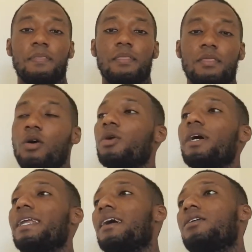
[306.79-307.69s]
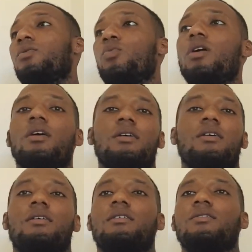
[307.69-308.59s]
The only way that could work,
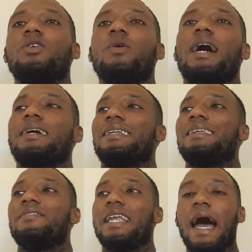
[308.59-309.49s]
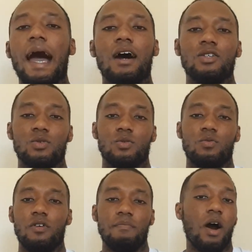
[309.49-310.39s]
the only way I could live in a house
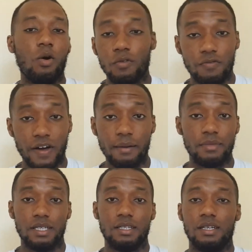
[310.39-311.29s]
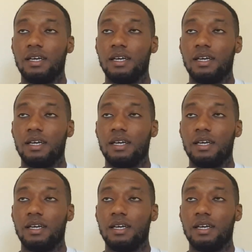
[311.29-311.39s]
with my own family